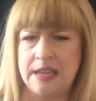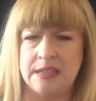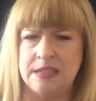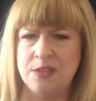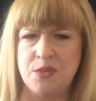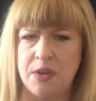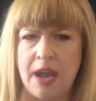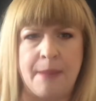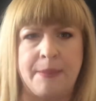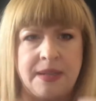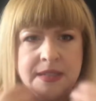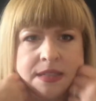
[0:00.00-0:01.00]
I didn't do an
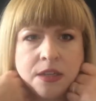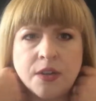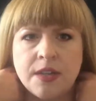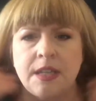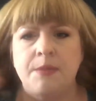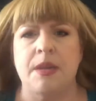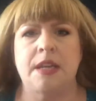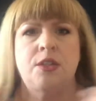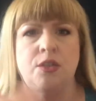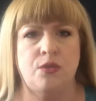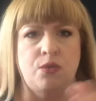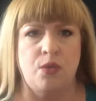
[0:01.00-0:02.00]
unboxing or anything, but I
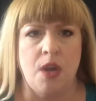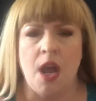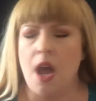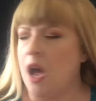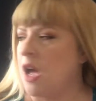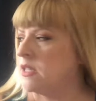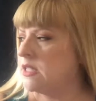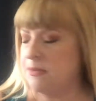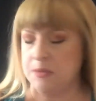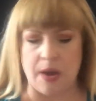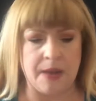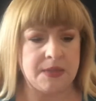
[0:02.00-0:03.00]
do
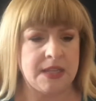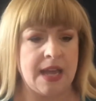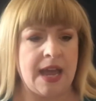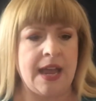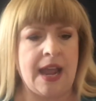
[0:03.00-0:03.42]
subscribe to that.